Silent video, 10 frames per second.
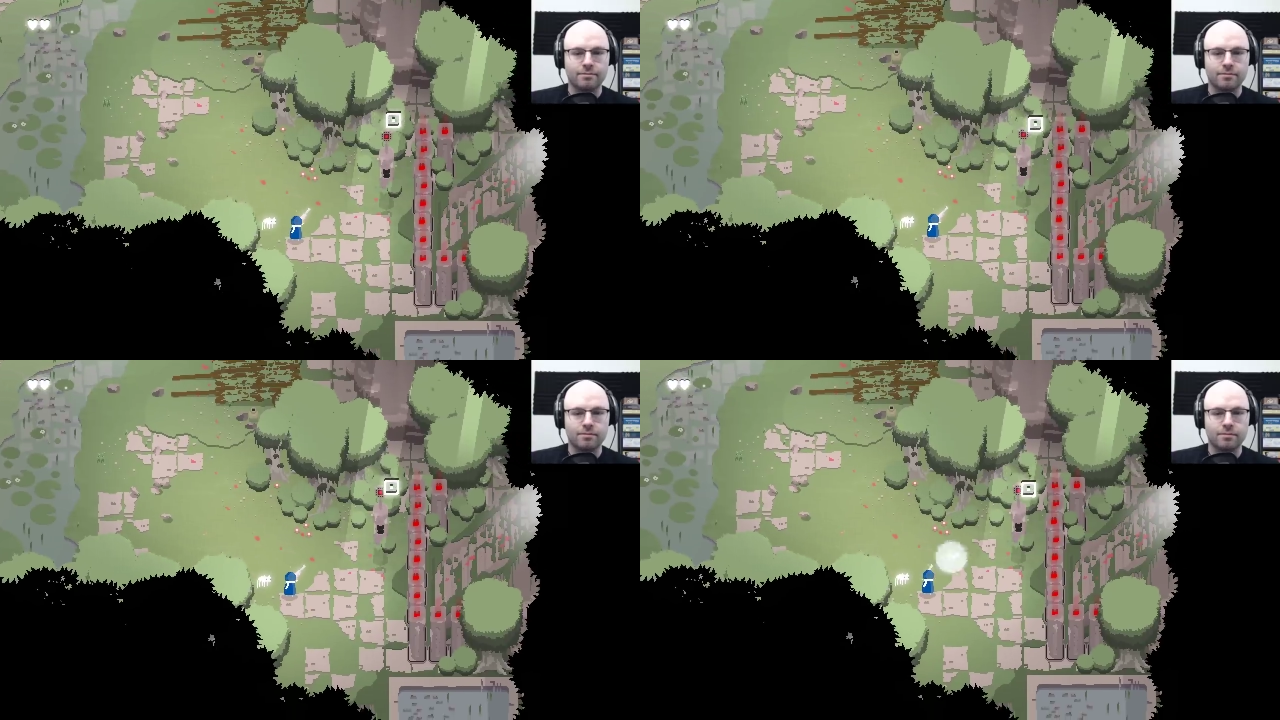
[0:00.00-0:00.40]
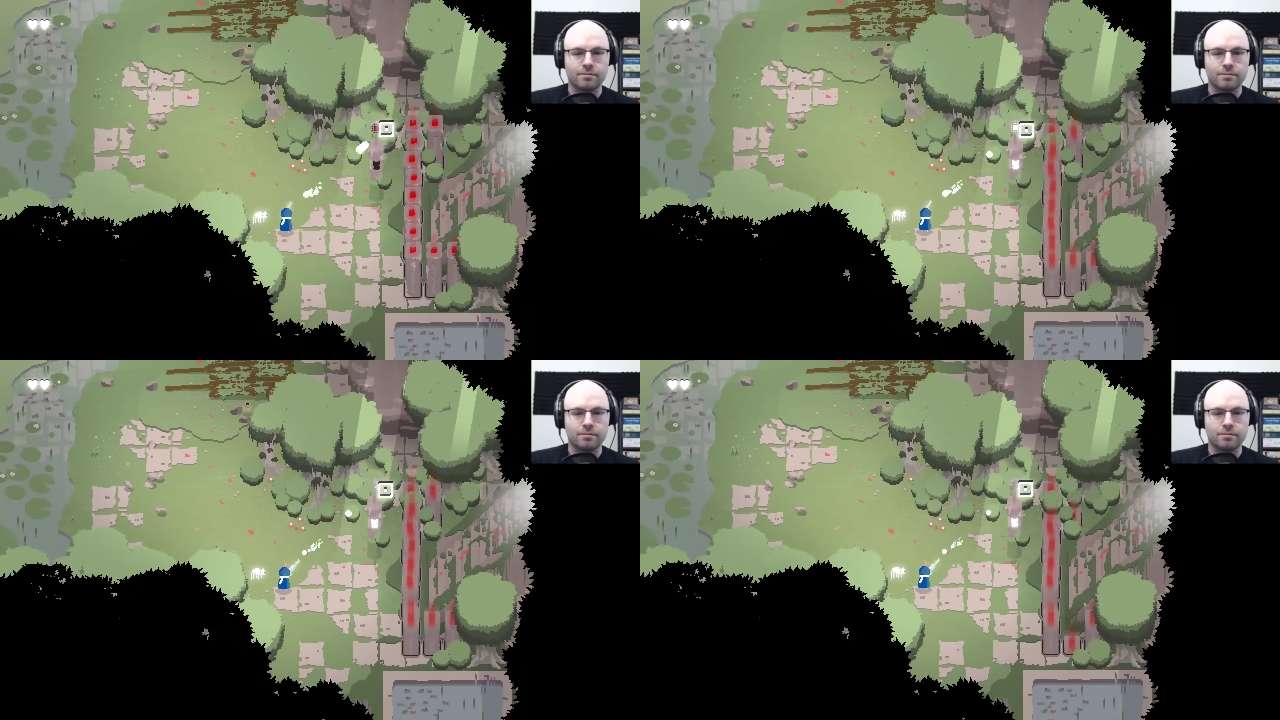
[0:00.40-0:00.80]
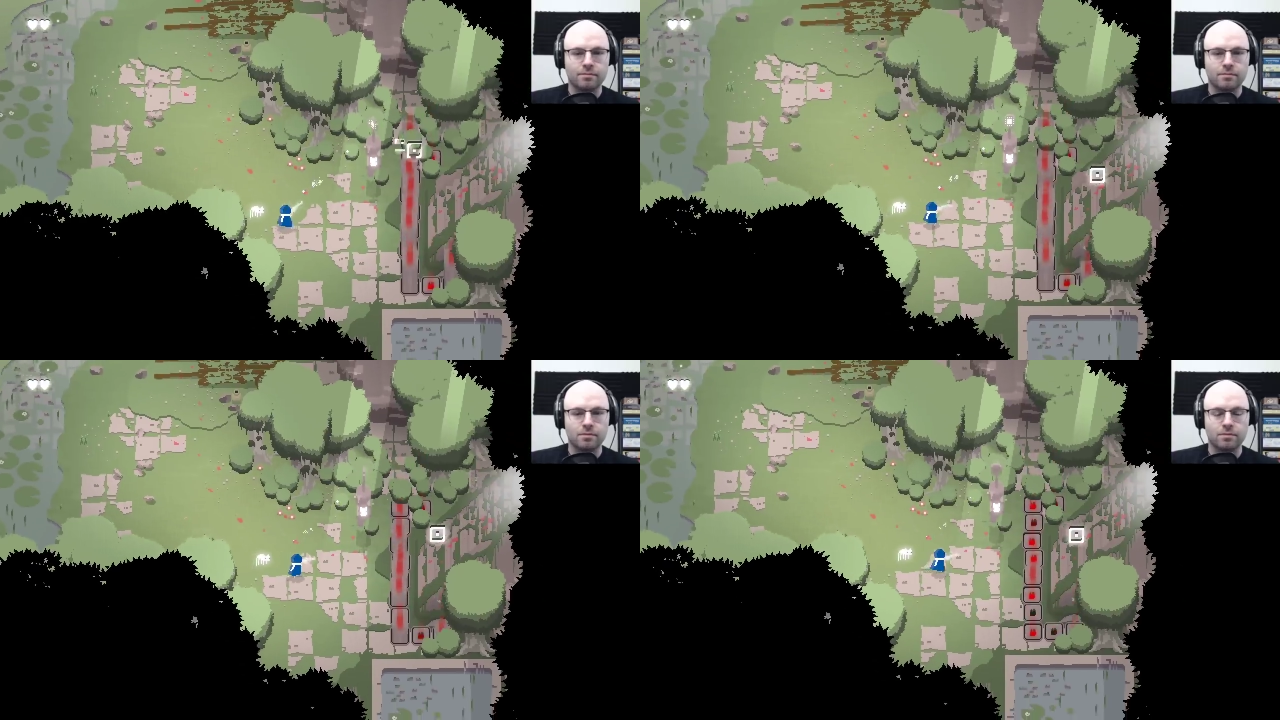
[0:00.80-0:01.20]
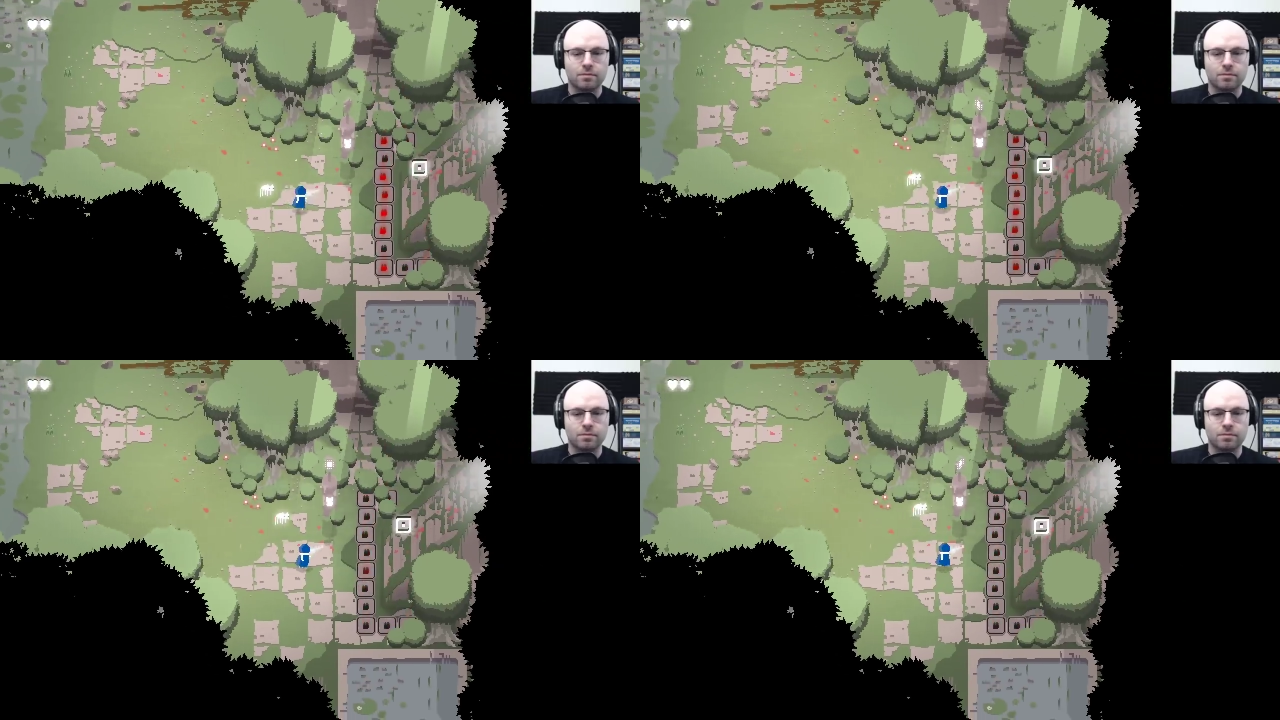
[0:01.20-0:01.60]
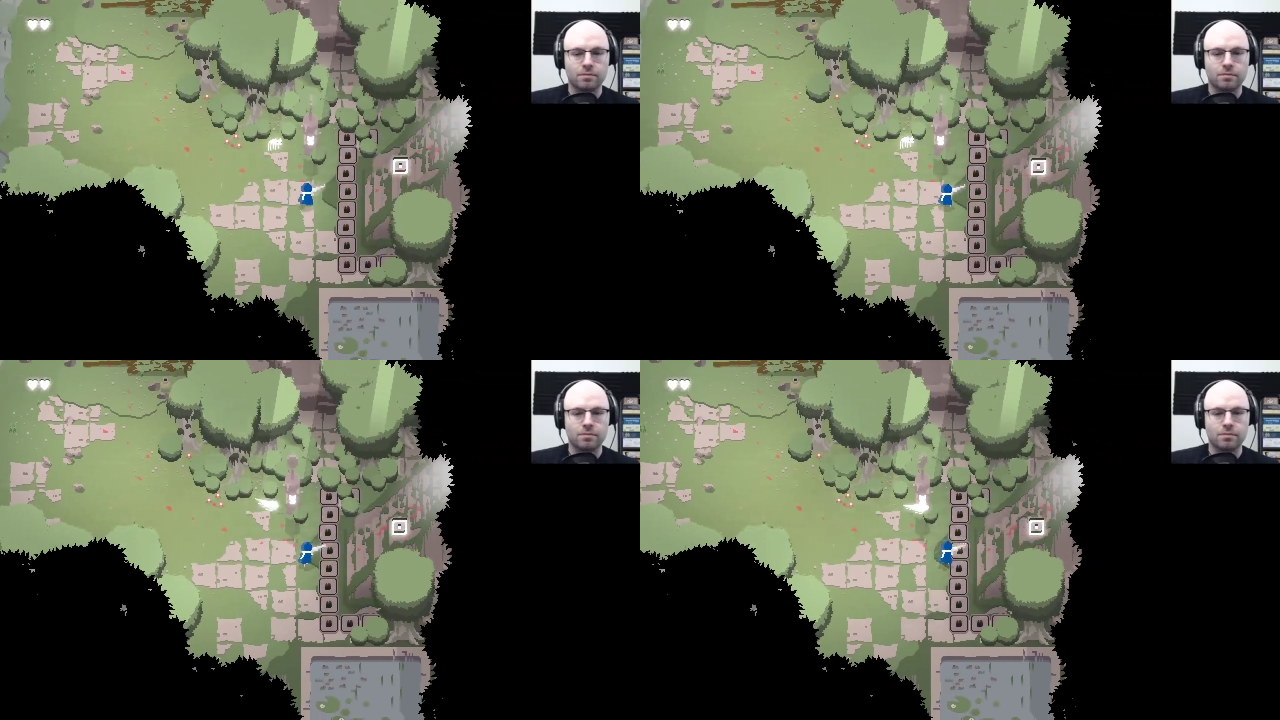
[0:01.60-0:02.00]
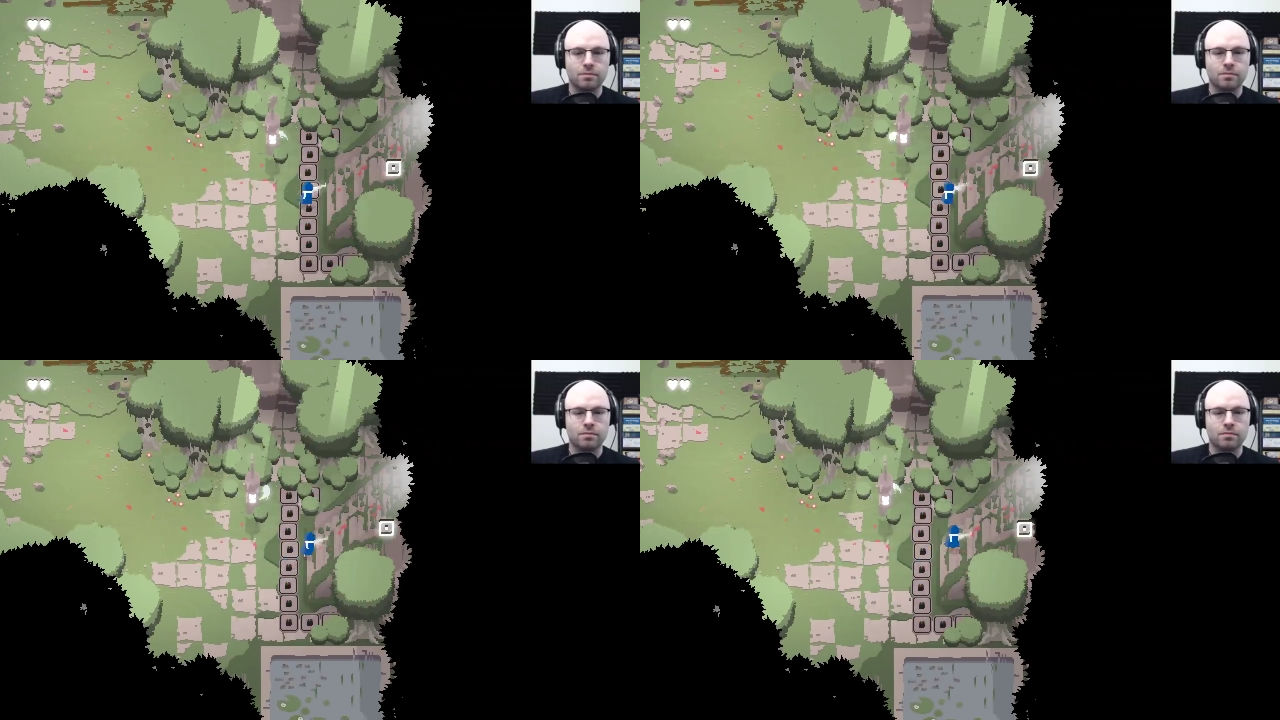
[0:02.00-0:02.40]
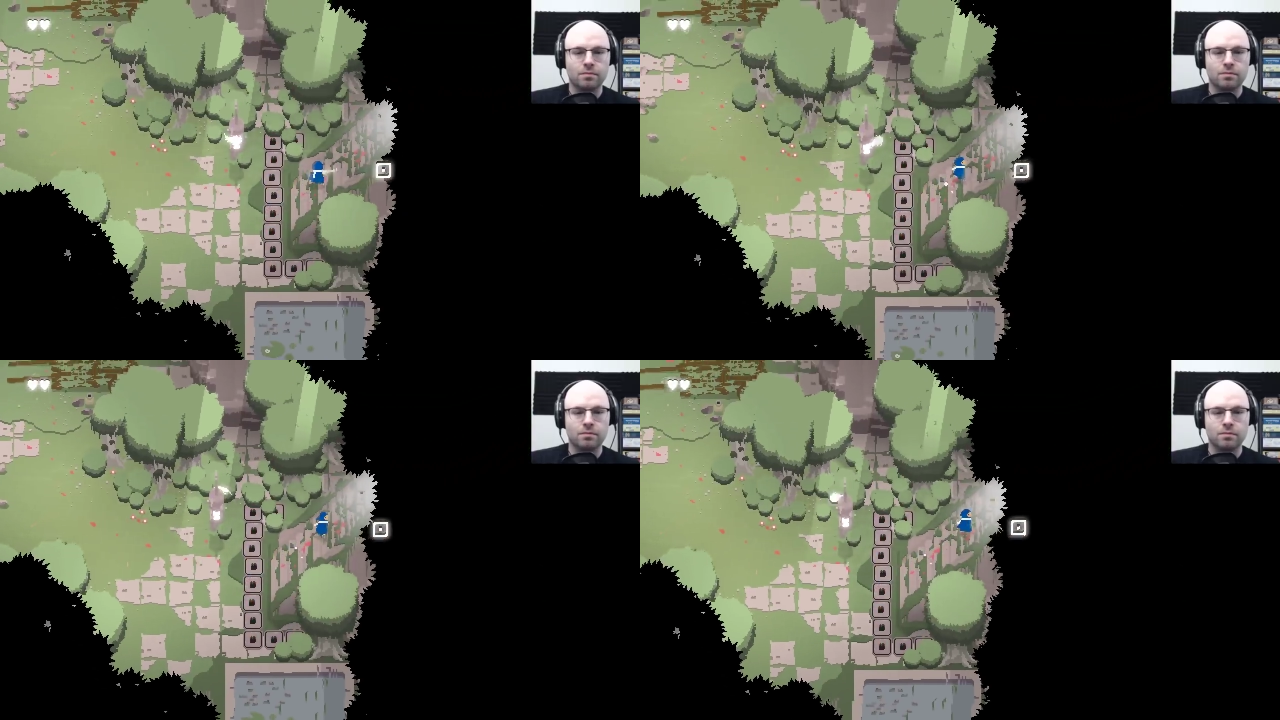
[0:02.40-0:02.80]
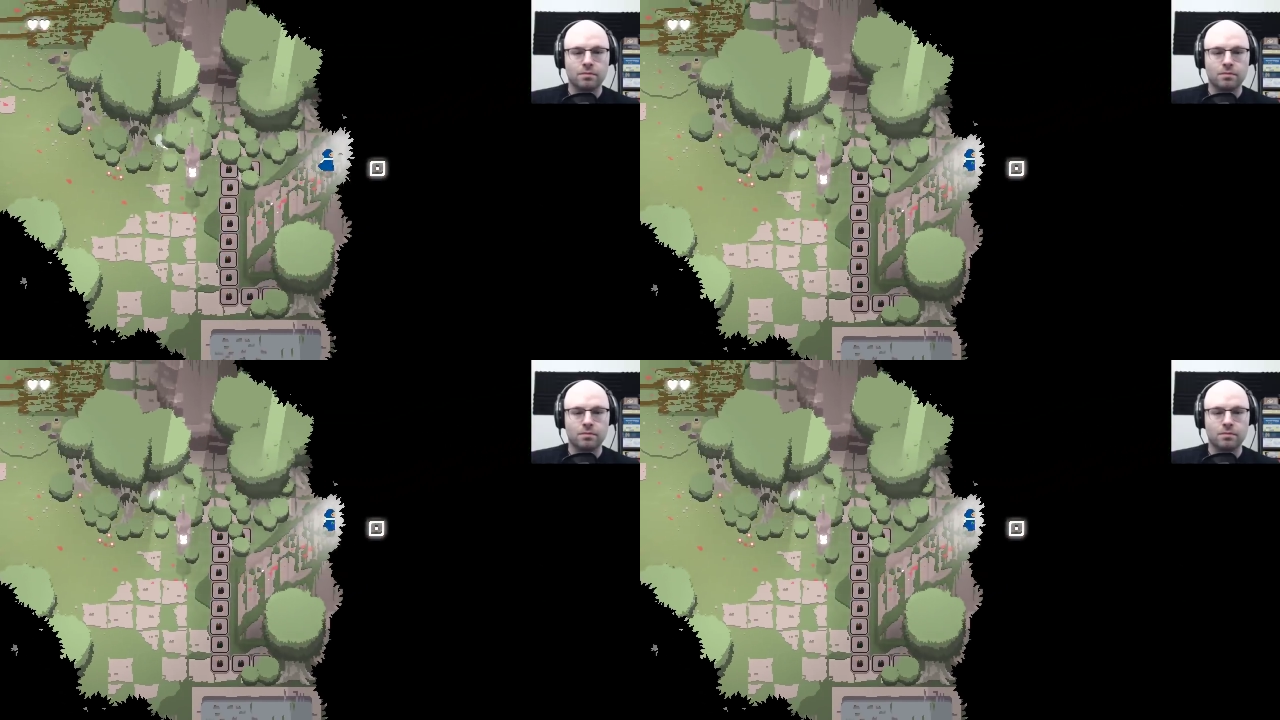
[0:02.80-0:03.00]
(silence)